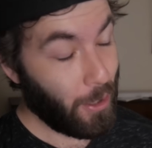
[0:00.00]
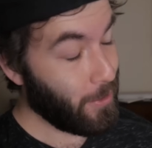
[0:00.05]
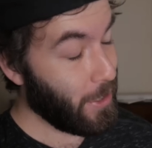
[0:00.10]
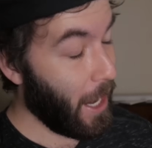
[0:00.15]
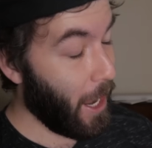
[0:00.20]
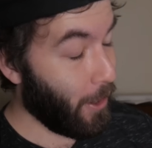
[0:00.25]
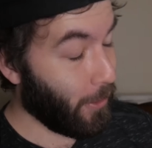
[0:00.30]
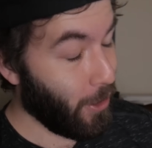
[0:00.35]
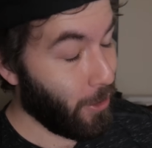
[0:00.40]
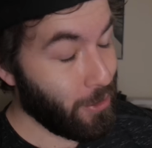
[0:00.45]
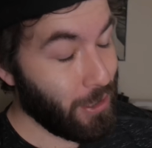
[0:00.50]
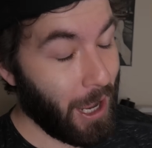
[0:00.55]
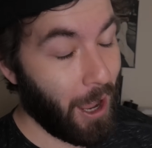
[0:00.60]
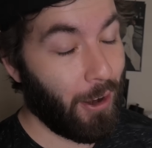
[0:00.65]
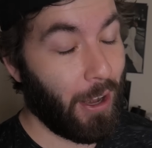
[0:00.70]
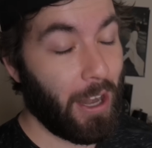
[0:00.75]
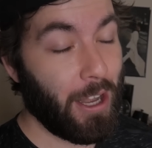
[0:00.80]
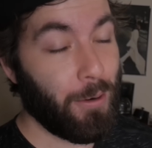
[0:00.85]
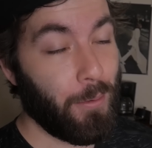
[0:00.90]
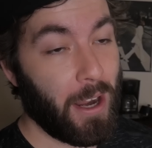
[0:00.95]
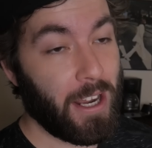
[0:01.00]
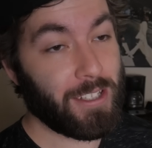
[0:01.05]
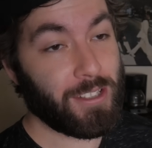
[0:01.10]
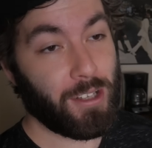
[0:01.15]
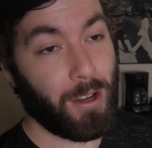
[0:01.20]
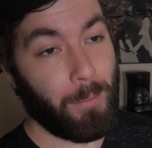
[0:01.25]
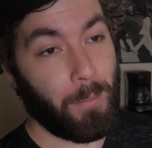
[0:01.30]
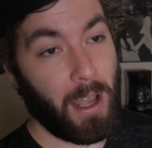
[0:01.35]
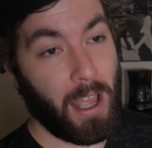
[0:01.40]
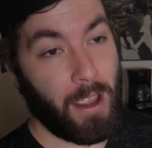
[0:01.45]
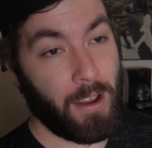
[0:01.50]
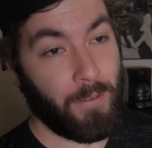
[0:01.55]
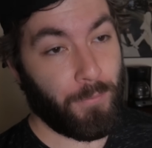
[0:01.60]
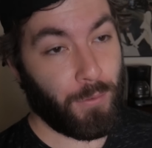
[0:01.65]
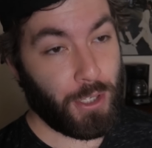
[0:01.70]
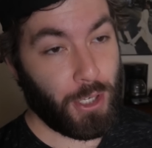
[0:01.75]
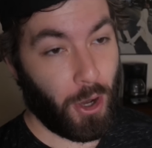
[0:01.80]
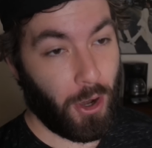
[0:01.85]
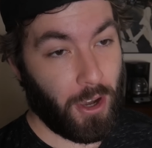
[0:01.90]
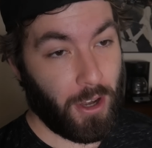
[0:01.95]
No doubt. Anyway, so my
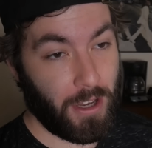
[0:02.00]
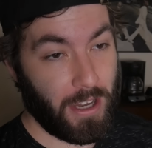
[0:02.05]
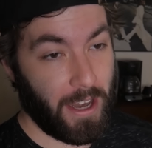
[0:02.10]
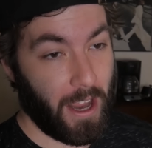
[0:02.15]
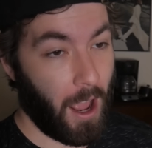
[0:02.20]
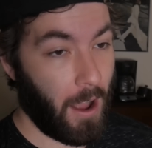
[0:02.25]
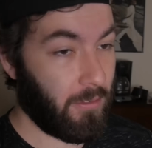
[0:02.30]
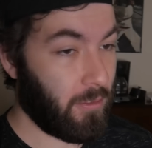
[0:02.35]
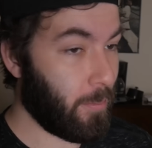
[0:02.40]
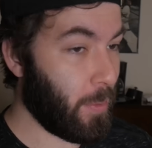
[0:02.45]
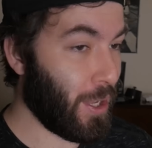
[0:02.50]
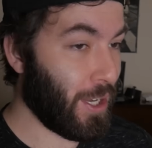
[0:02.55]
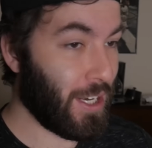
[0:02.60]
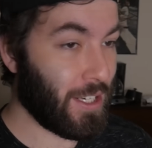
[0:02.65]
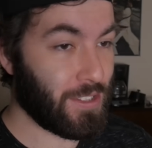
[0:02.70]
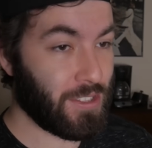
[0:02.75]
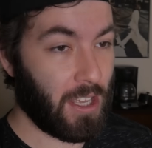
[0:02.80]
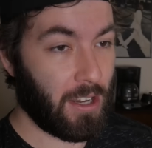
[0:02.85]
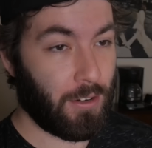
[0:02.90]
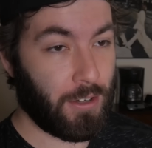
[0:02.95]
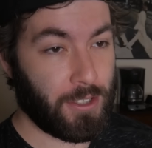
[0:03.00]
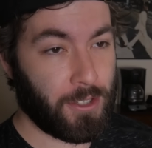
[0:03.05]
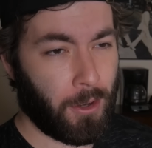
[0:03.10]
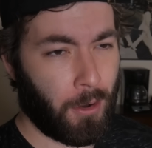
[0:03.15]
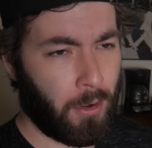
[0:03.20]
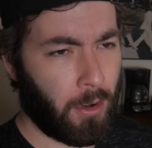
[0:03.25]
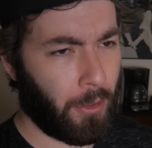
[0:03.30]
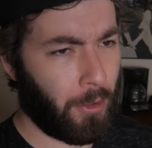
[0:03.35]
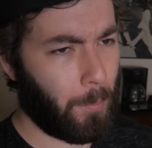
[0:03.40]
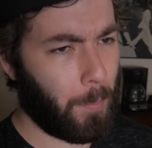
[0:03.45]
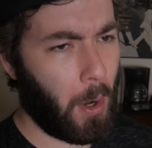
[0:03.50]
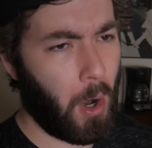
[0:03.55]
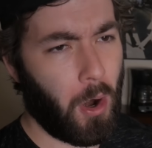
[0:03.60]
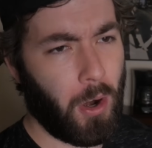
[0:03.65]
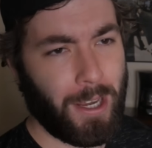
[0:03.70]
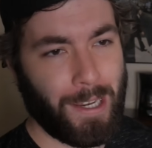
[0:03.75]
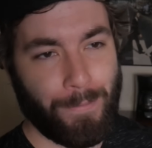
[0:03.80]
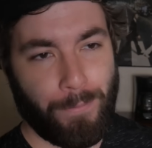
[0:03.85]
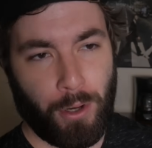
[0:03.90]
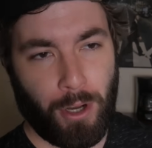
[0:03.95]
fraternity, Alpha Beta, etc. is throwing a little
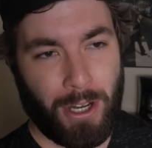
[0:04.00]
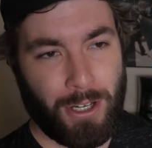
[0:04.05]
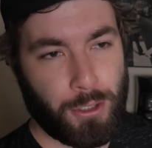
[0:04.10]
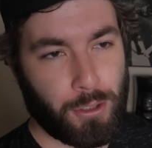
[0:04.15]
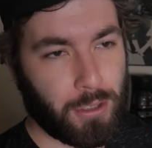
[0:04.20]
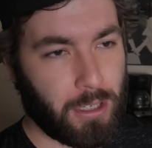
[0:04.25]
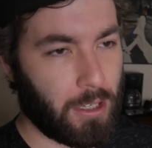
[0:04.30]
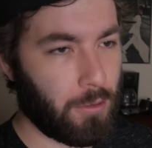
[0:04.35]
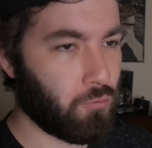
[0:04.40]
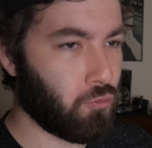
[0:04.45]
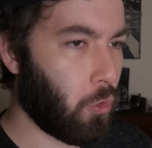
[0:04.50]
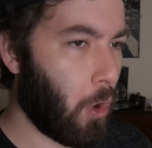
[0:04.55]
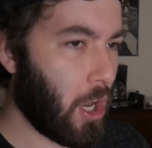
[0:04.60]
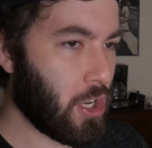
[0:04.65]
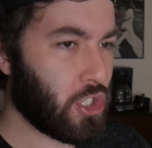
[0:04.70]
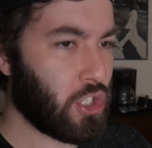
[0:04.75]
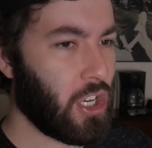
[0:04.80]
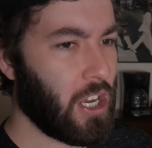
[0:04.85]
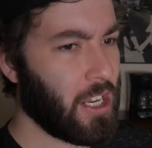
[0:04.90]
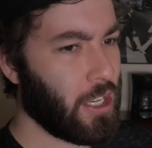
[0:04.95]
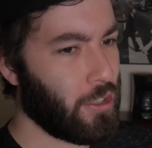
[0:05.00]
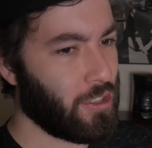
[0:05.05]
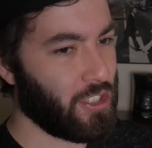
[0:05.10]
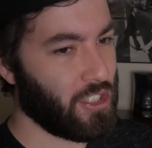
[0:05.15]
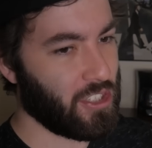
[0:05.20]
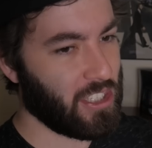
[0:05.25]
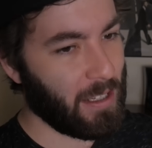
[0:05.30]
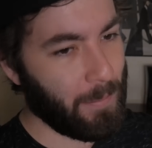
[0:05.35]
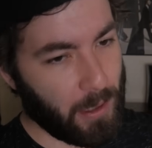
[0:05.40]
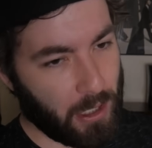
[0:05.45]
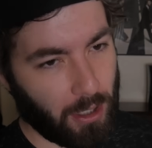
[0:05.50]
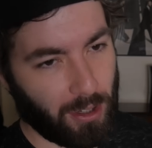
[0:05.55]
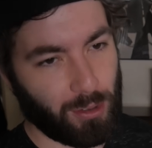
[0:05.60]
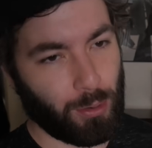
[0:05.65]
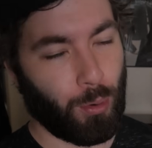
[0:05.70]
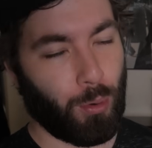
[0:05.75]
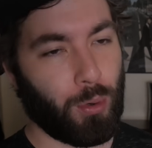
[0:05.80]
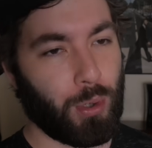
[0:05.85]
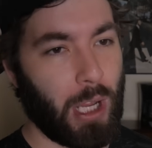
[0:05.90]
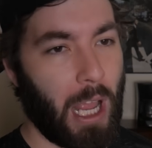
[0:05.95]
party. If you're interested in rushing, you just seem like a
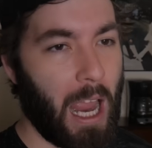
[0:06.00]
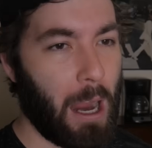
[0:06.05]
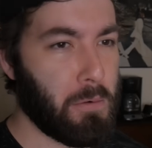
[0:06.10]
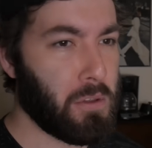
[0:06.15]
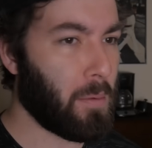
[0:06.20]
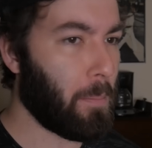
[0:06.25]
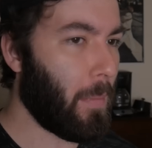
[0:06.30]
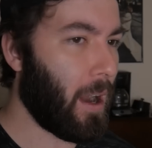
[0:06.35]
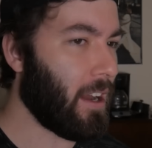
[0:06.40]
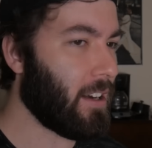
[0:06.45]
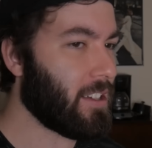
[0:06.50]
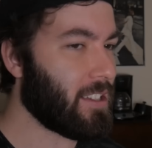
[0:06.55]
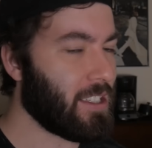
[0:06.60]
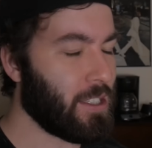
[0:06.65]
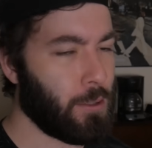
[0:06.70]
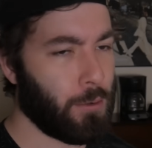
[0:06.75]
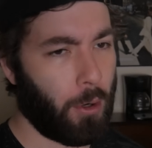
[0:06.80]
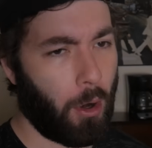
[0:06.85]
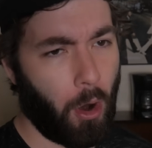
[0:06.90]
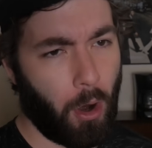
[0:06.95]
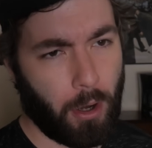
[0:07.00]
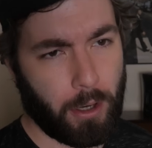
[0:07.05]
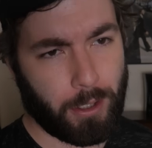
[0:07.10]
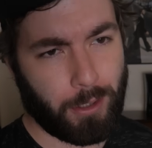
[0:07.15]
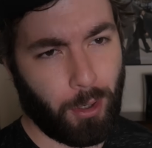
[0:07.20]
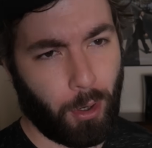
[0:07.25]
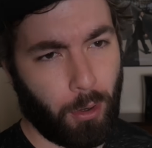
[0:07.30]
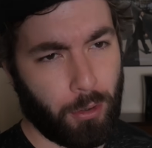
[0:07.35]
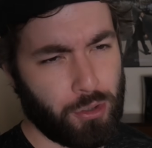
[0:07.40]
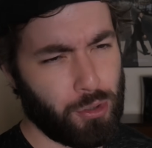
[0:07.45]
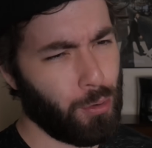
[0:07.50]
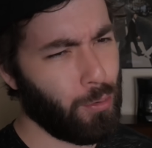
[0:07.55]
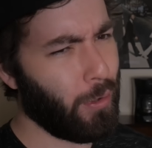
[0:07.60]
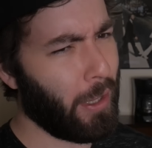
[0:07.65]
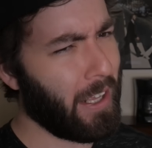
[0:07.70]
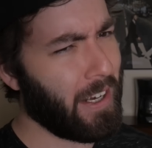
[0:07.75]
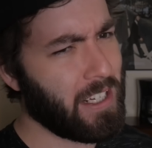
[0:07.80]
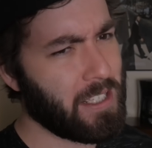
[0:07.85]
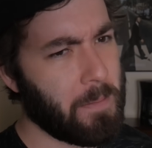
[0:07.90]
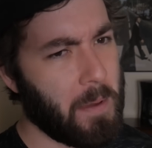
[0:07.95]
cool guy with a mind of steel, a heart of gold. True
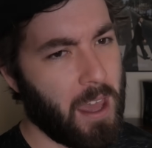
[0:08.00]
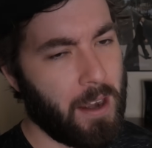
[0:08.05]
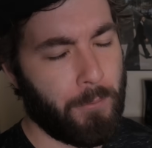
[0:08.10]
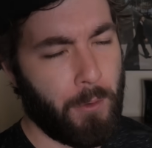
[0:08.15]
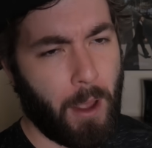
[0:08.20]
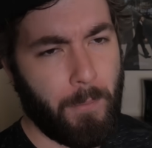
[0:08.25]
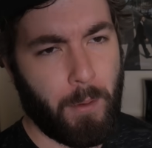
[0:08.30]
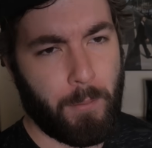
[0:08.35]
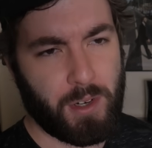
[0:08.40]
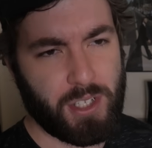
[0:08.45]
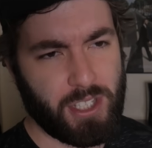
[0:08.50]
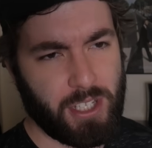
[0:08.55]
ladies, man, if I've ever